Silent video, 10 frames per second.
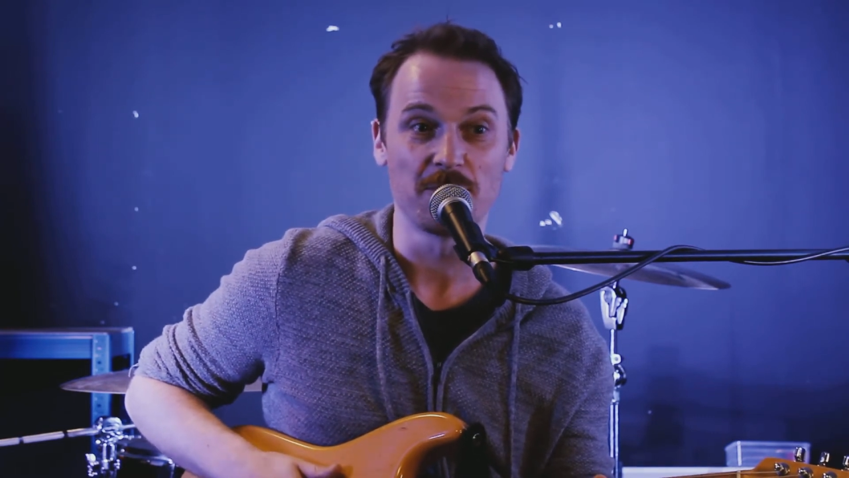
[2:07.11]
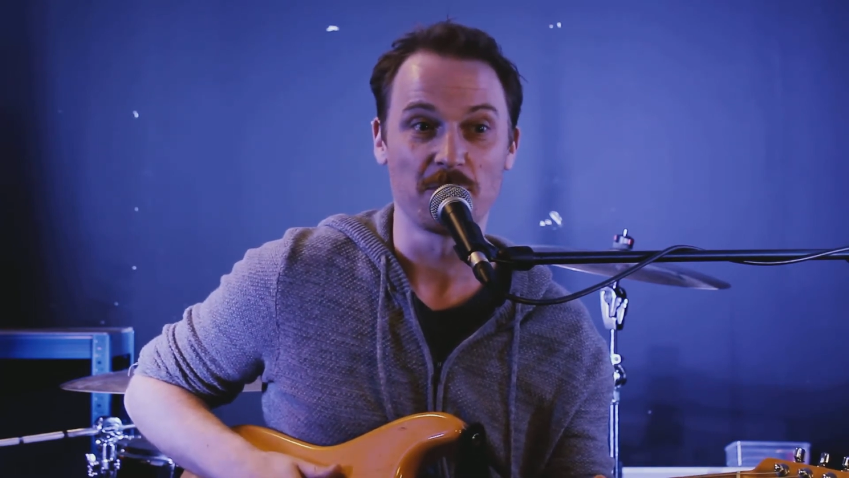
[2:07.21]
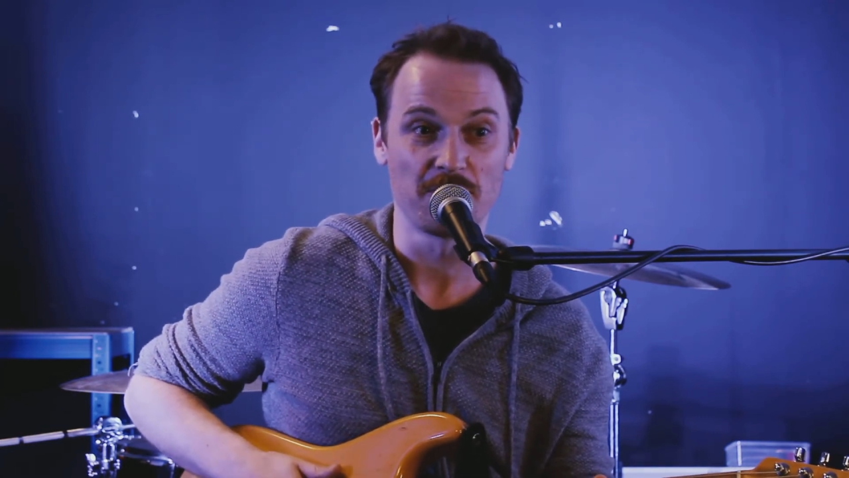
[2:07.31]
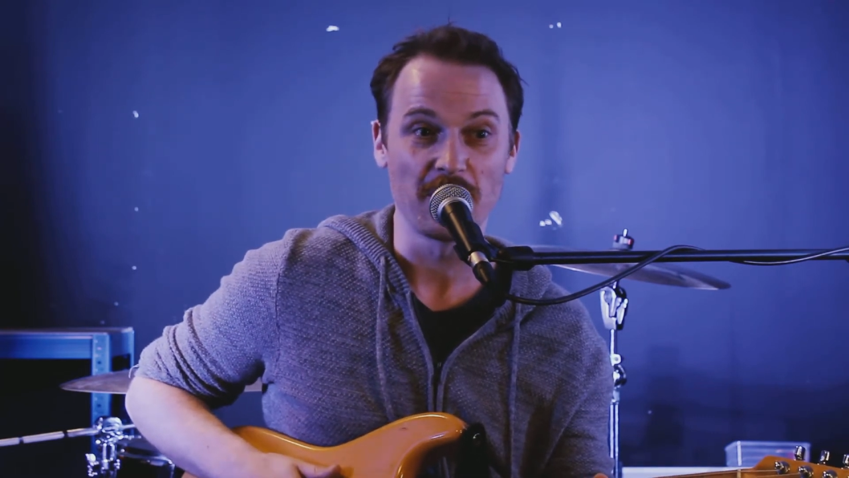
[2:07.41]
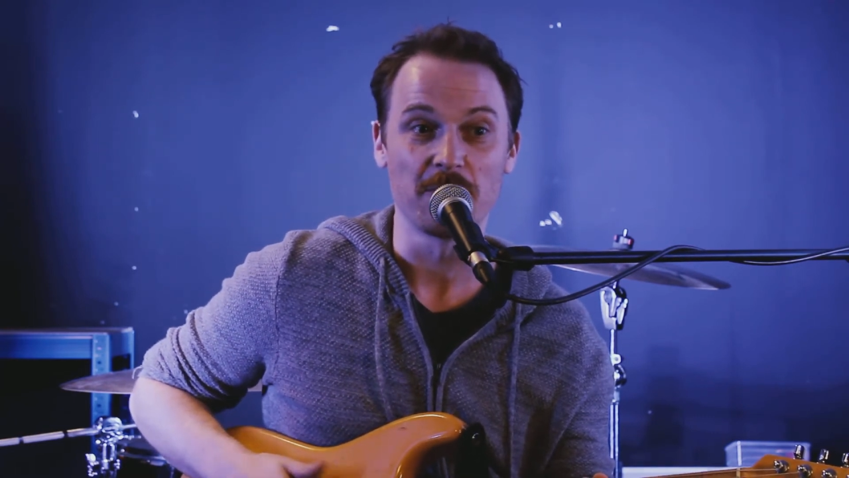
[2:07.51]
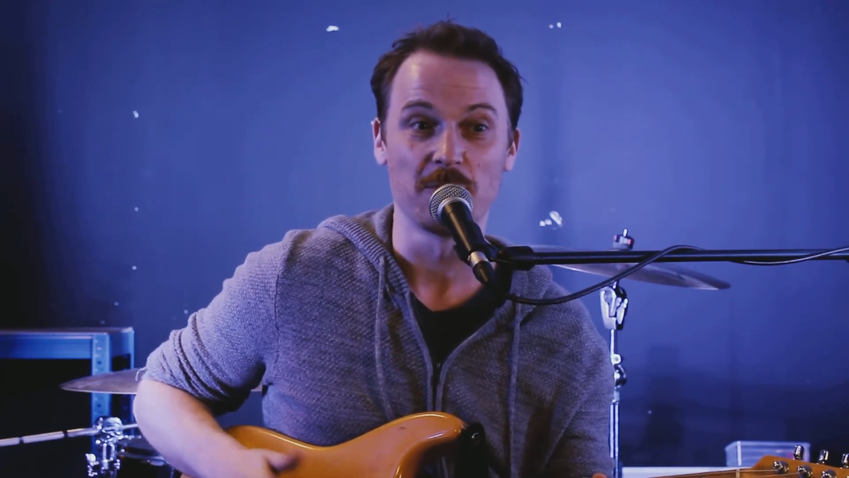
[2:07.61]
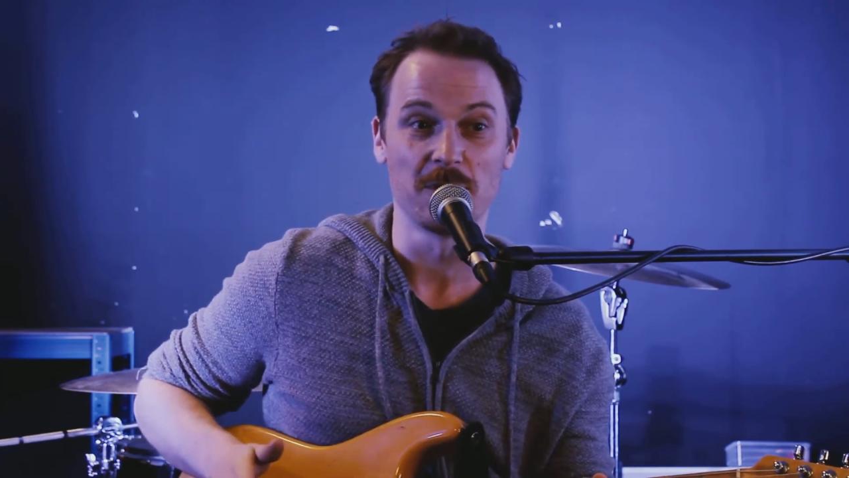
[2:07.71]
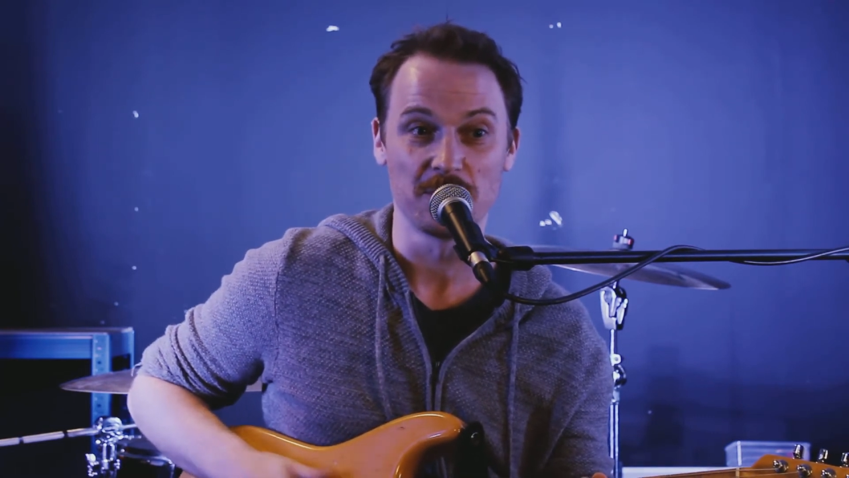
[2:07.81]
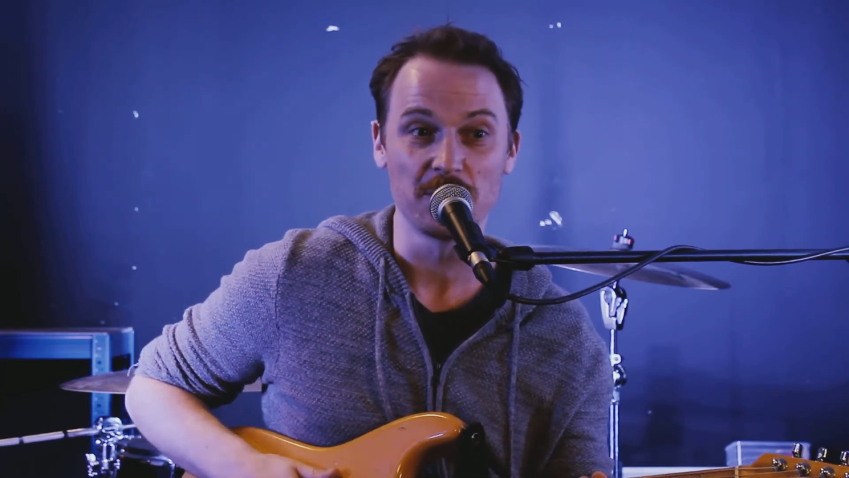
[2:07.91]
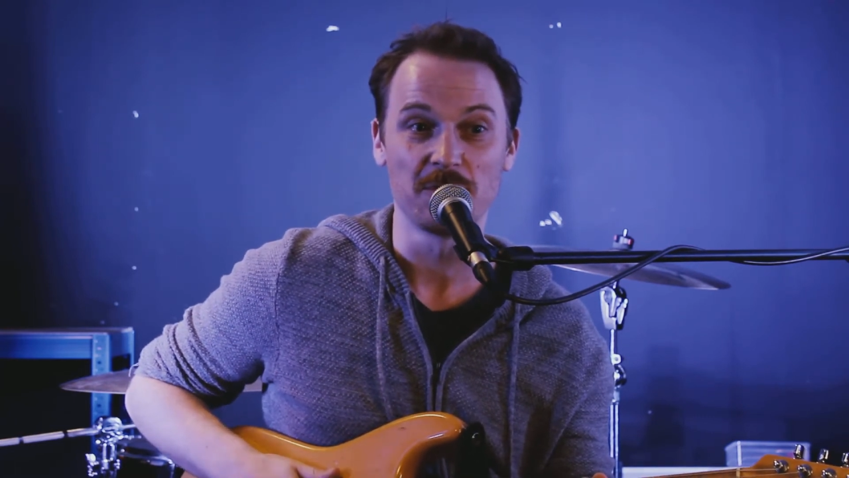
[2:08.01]
4, 5,
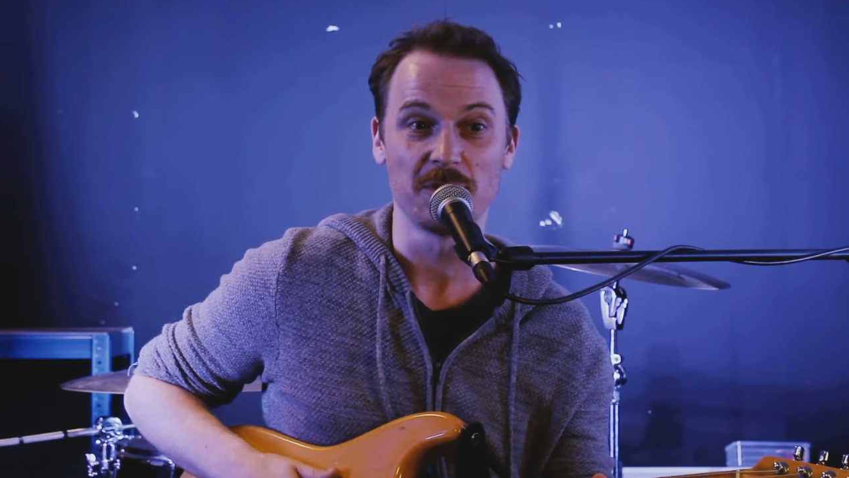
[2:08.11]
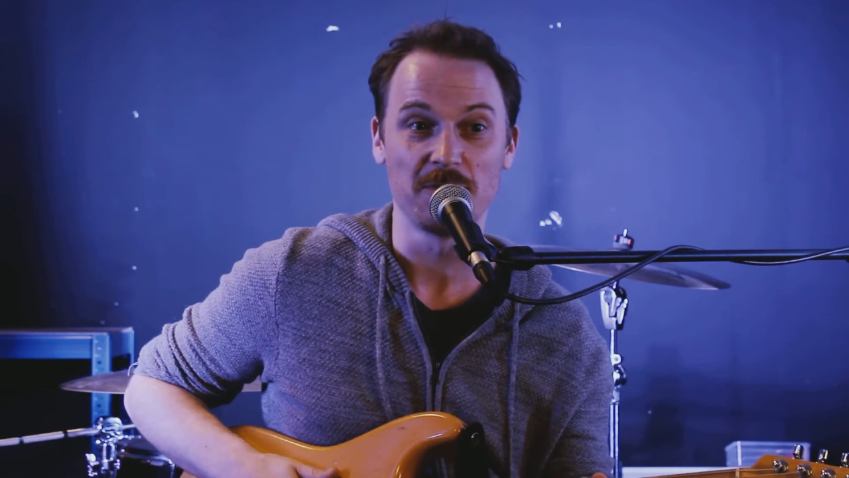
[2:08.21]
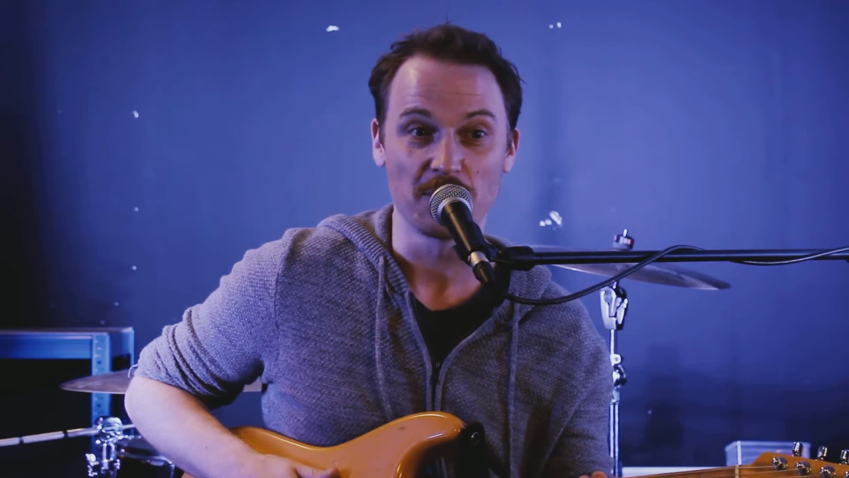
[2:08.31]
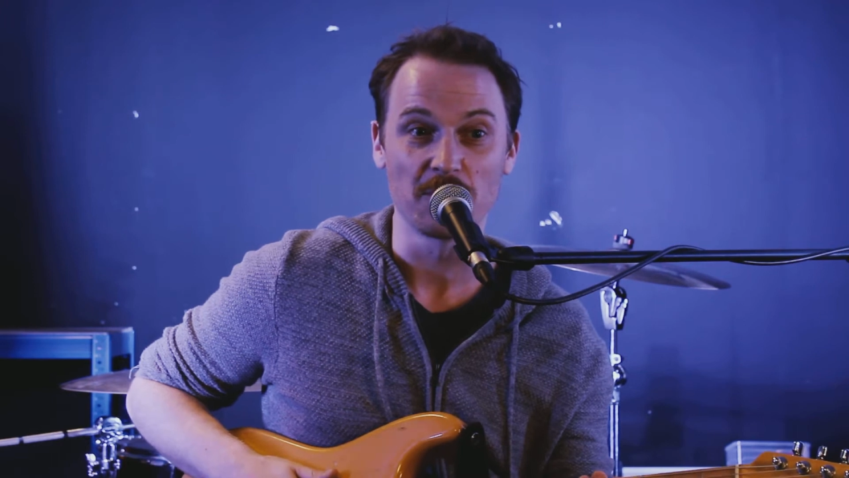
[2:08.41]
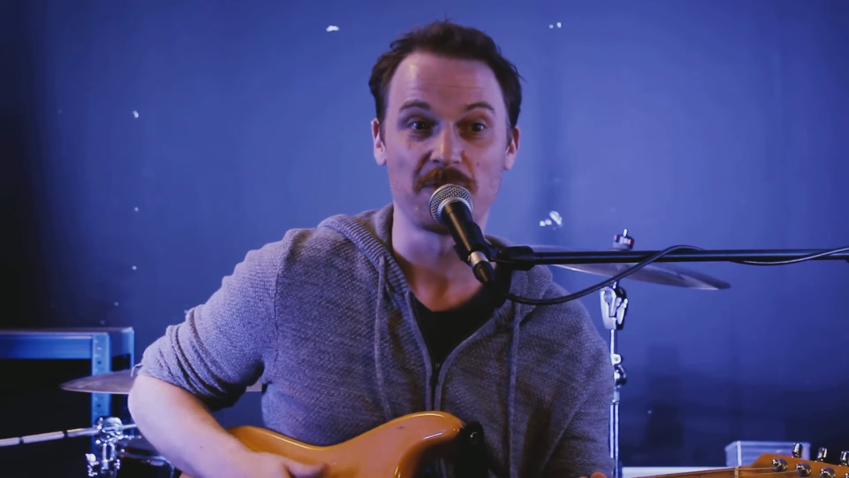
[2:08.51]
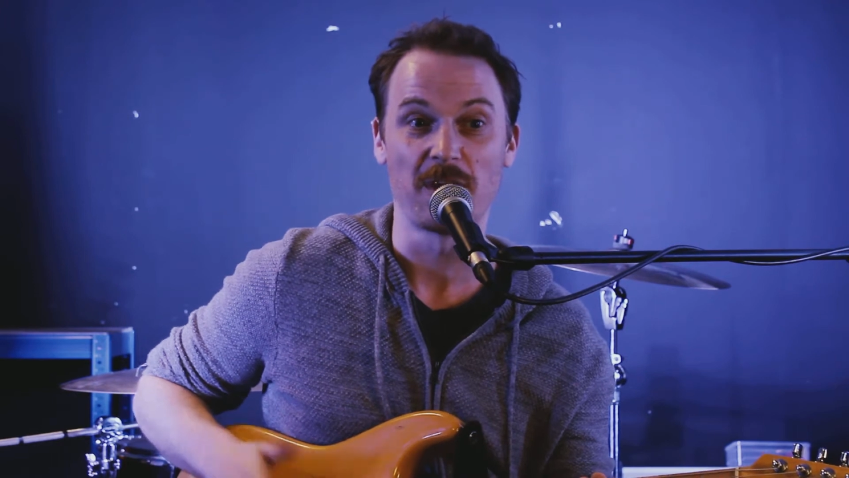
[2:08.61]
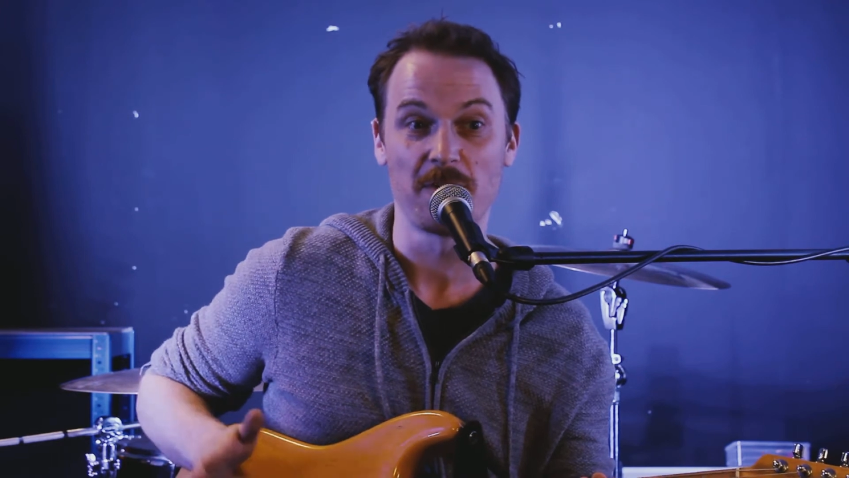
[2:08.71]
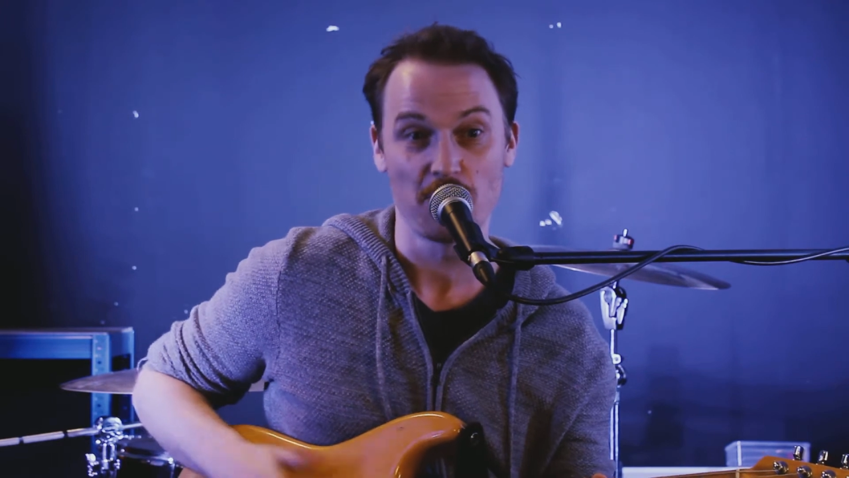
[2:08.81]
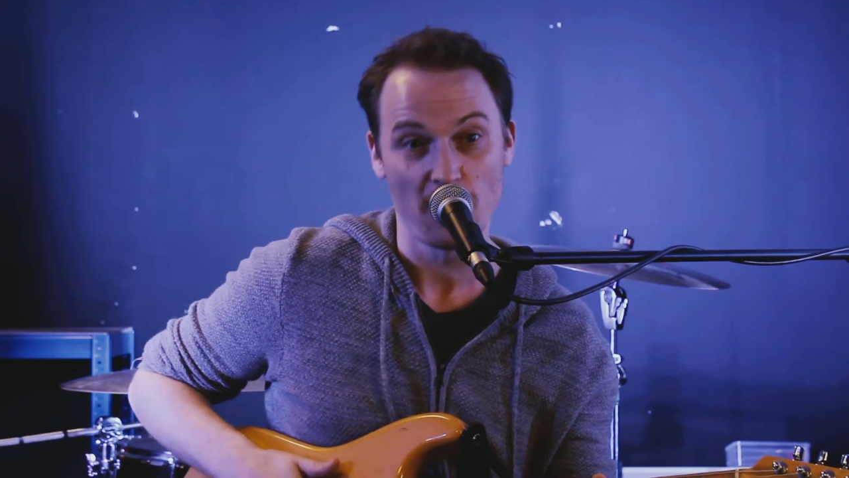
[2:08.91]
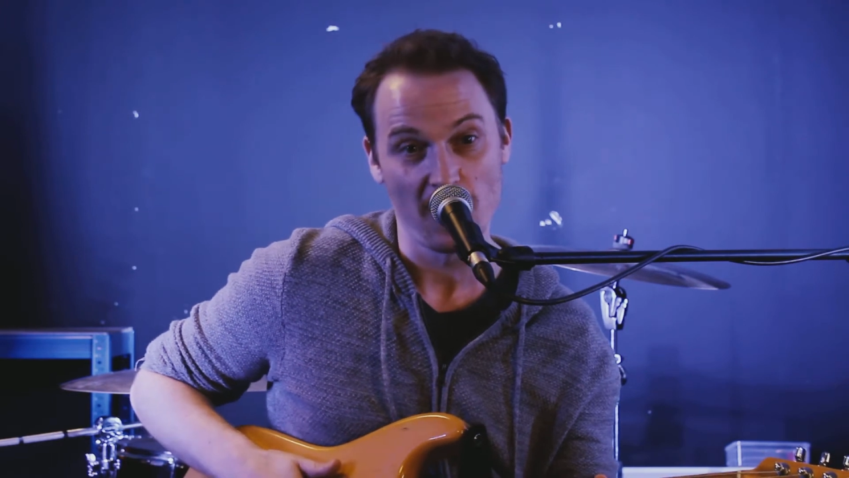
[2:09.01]
1, 2, 3, 4,
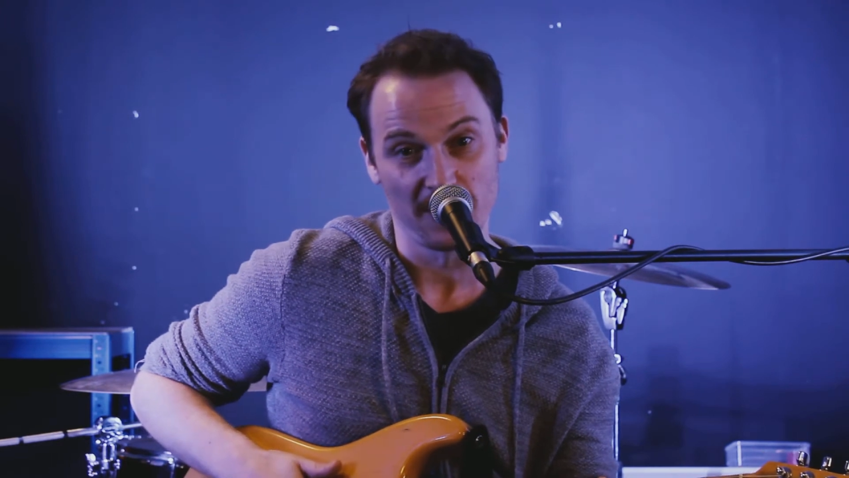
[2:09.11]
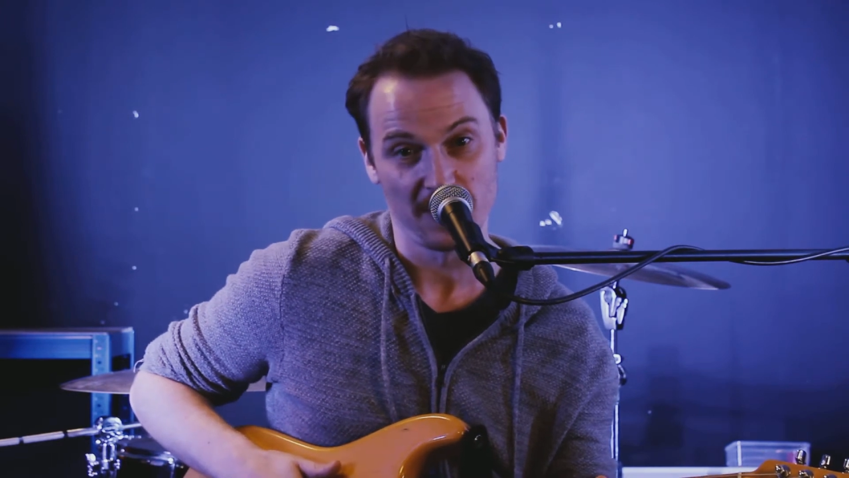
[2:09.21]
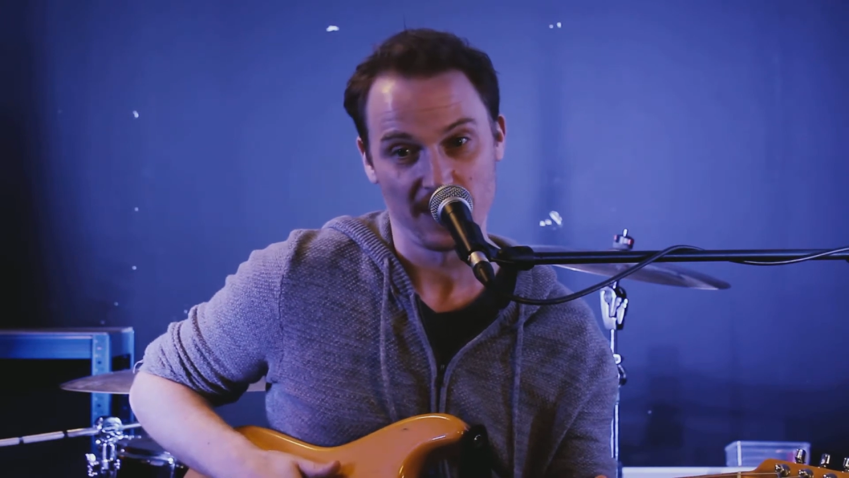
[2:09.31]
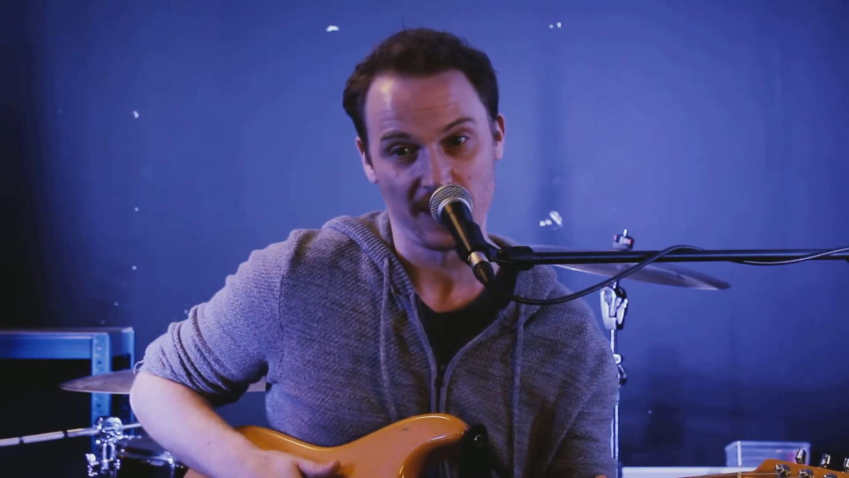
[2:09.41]
5, 1,